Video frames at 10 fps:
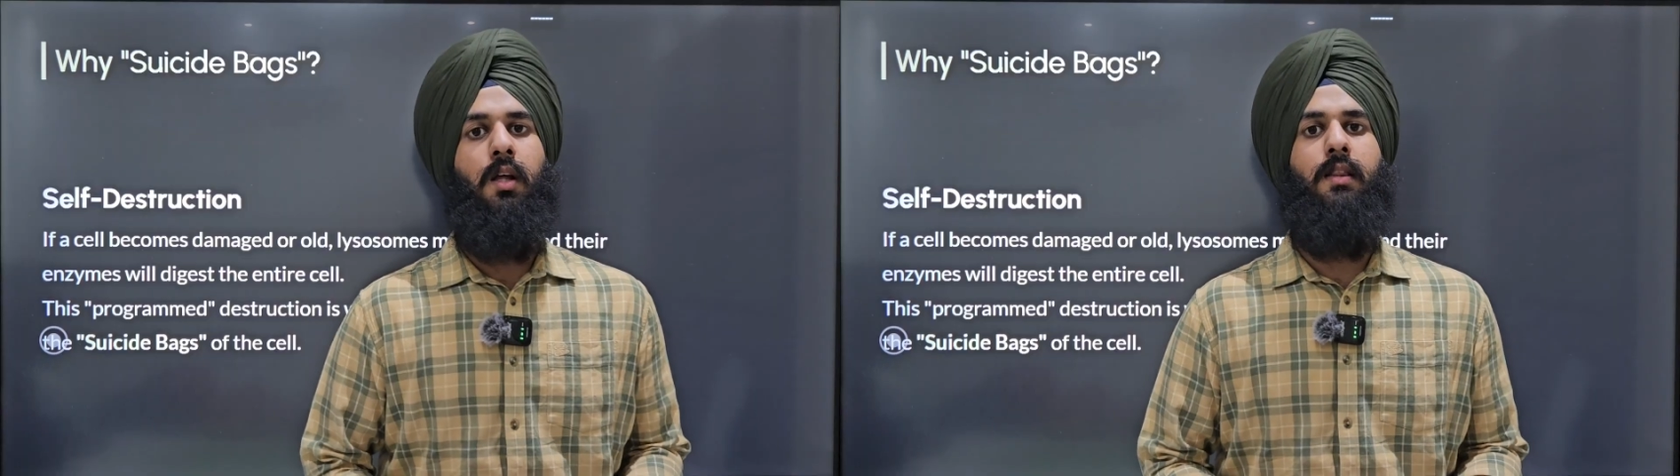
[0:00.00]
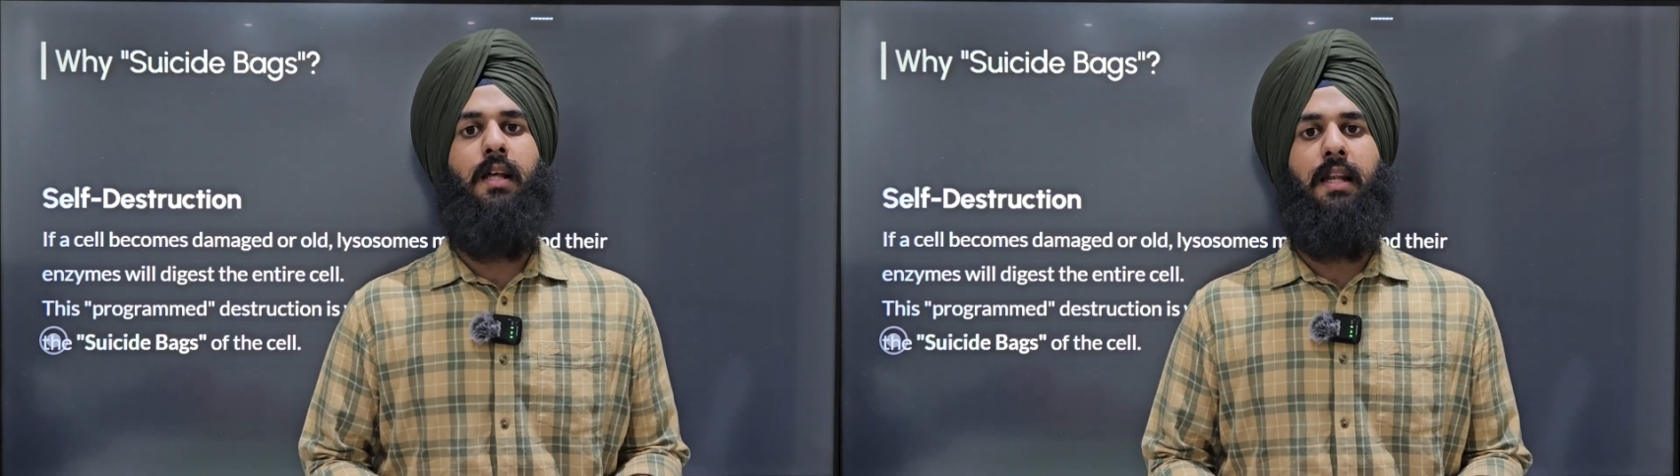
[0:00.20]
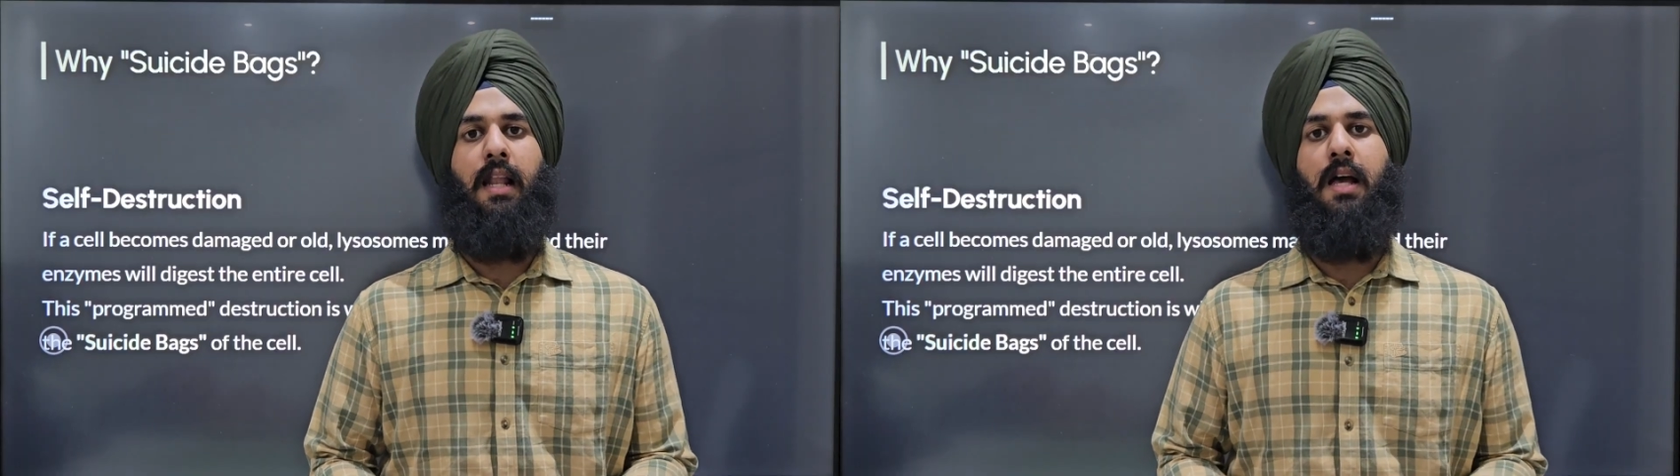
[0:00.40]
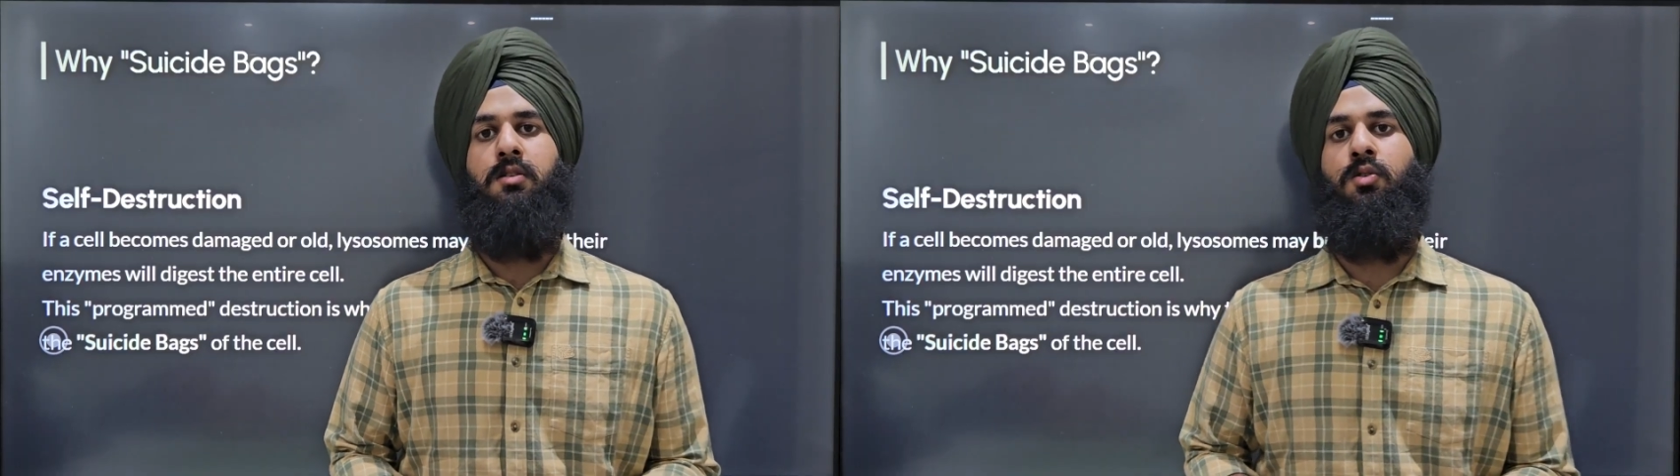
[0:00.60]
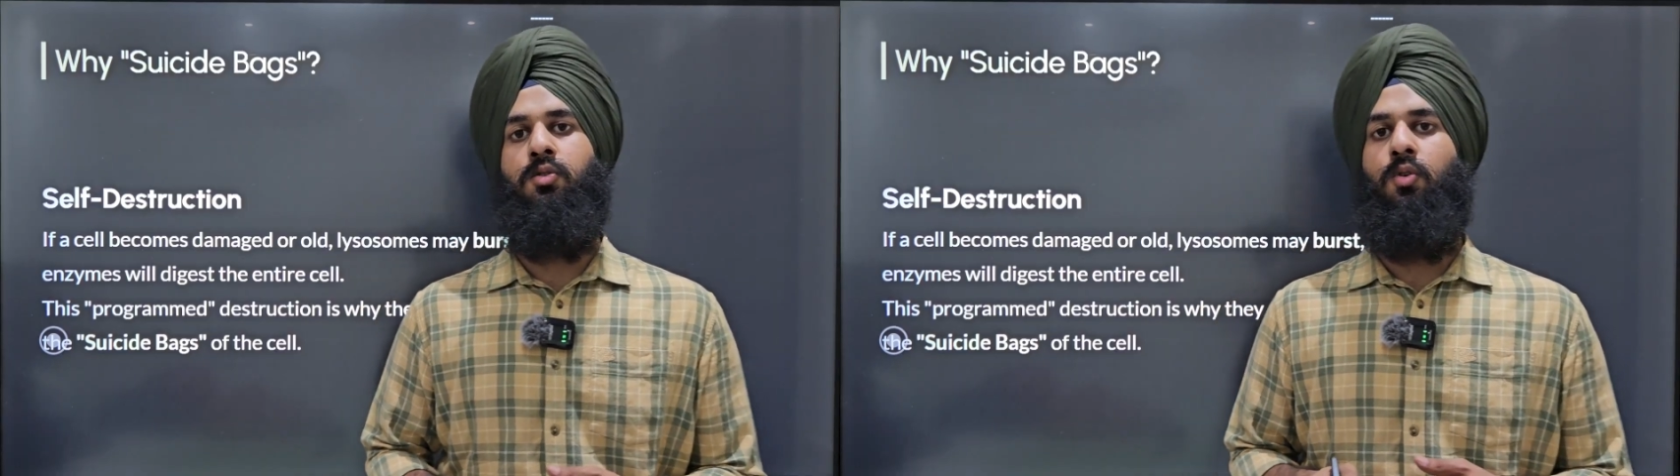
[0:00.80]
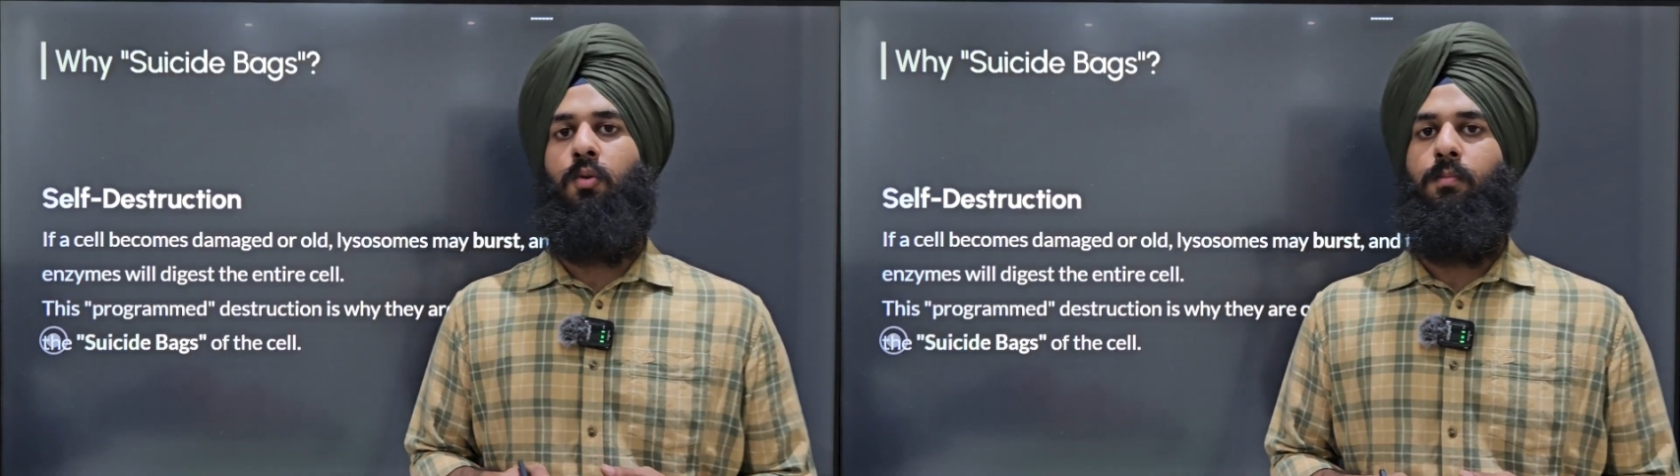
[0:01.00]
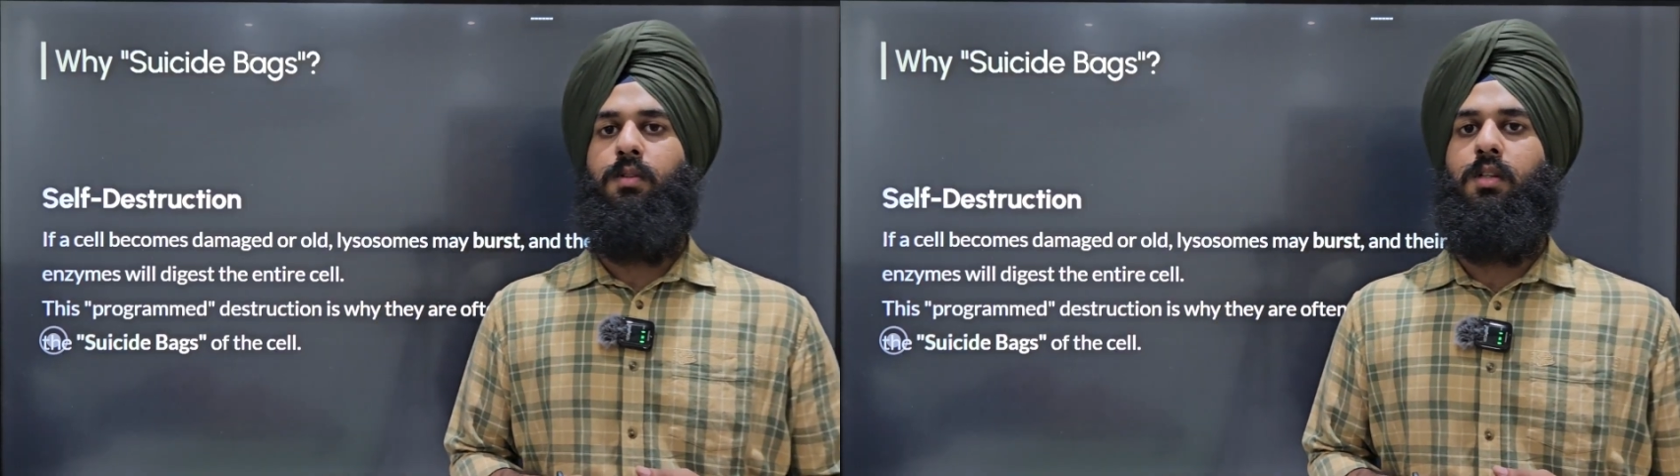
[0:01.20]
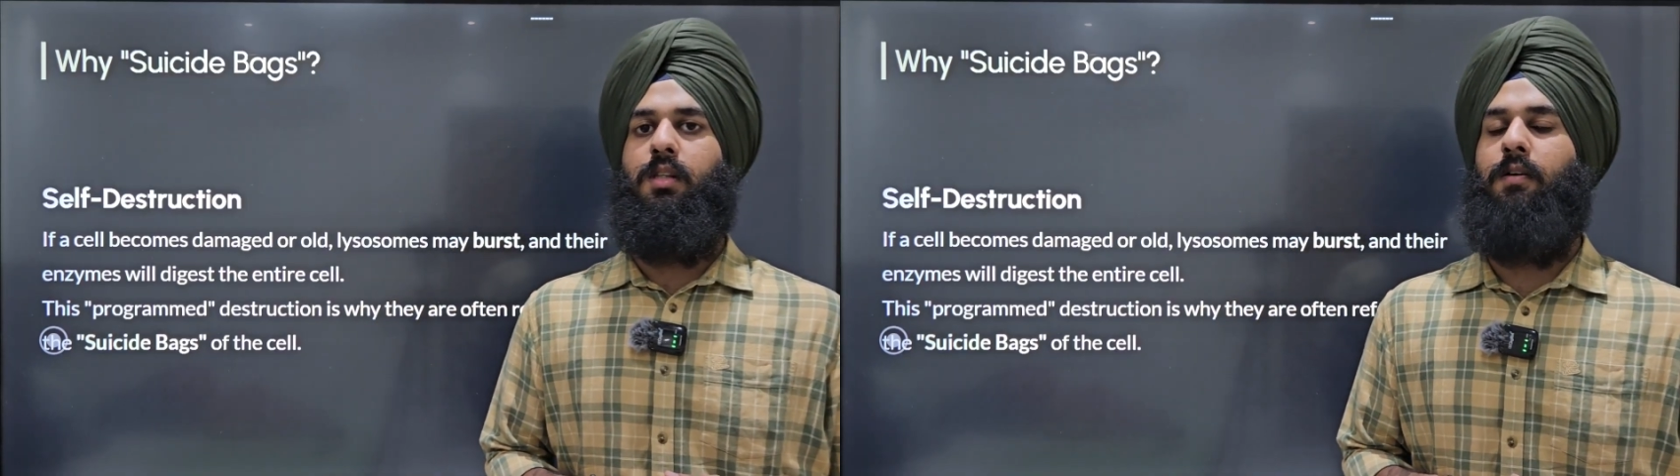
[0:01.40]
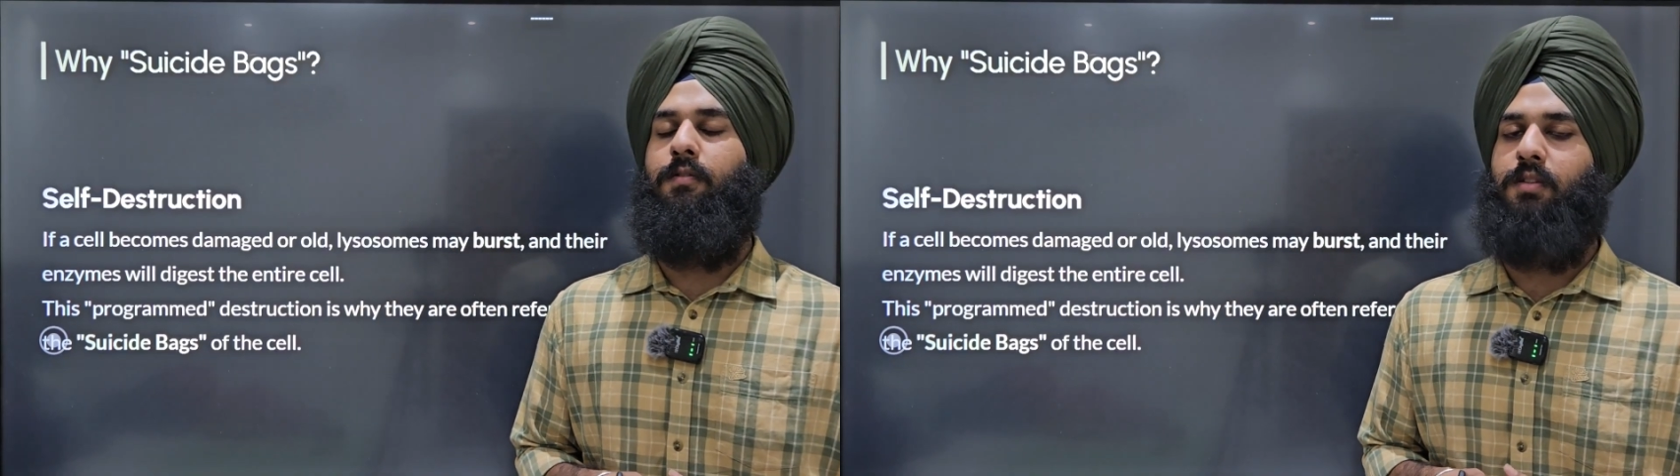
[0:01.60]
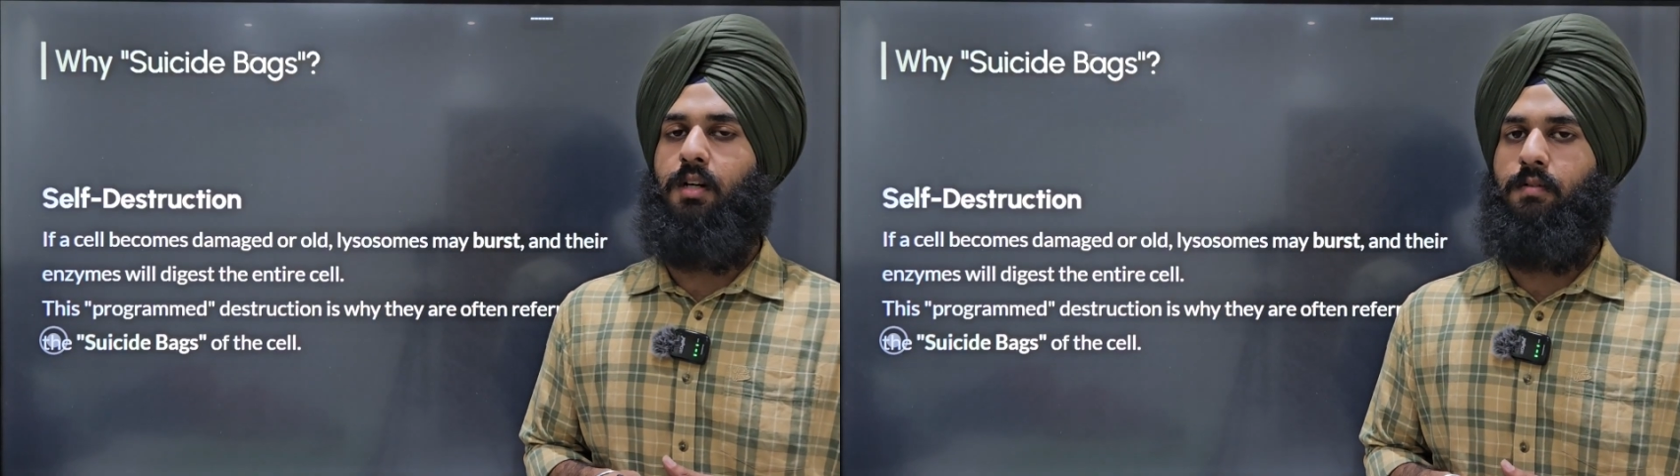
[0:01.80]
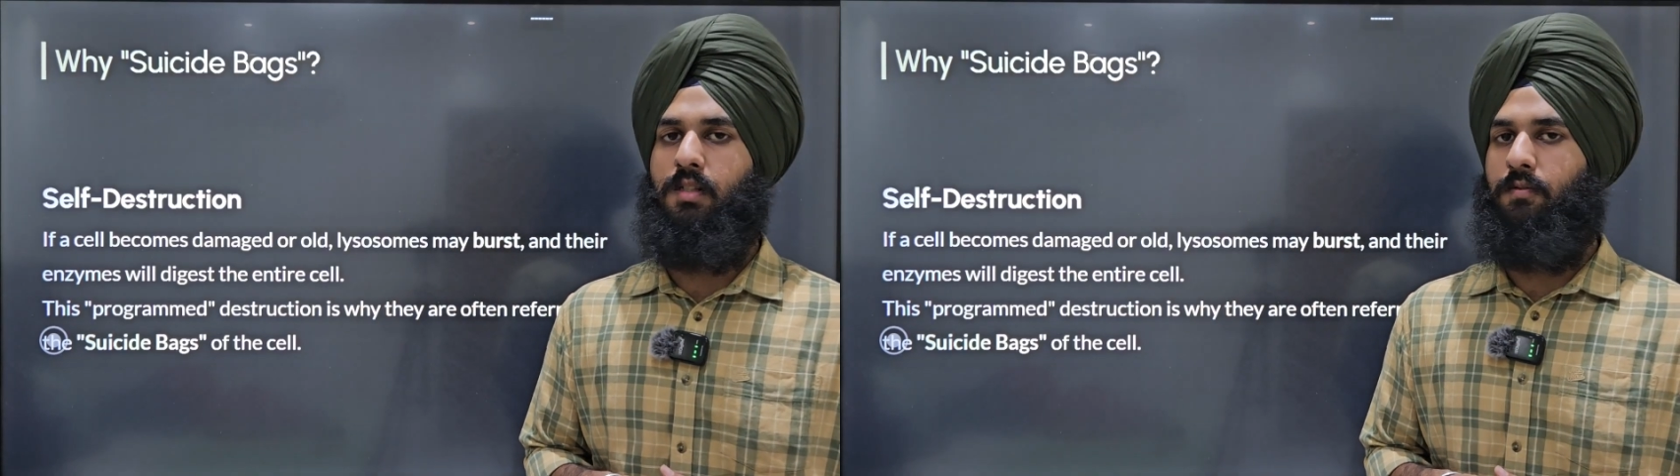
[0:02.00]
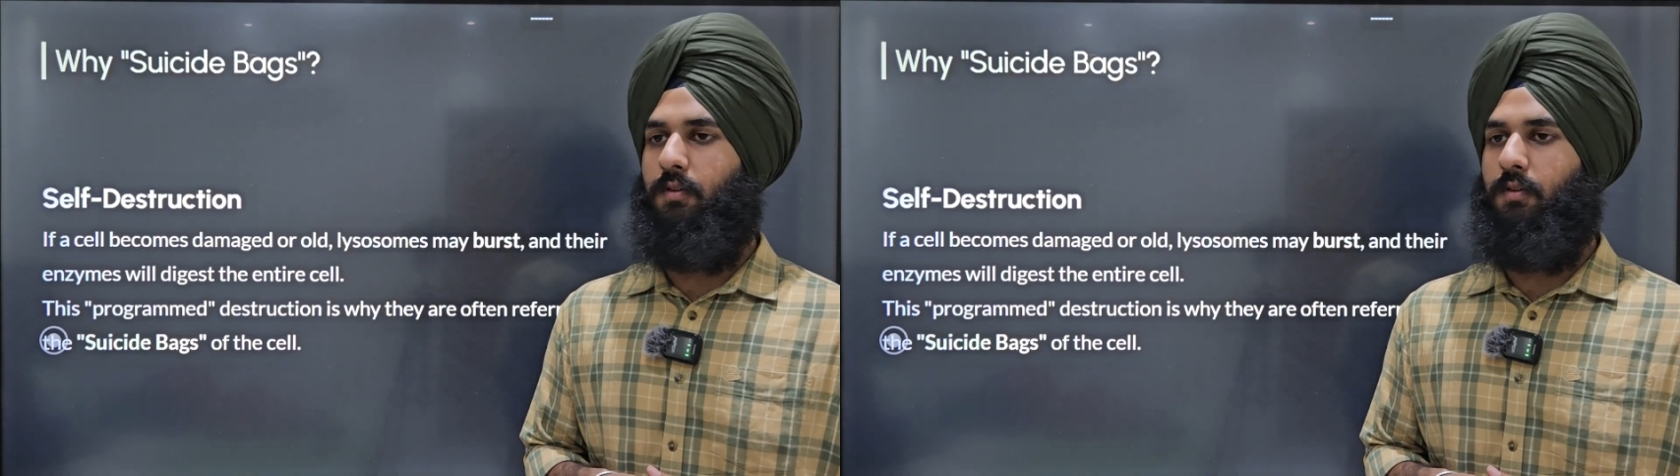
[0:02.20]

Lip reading: the lysosomes, they serve as a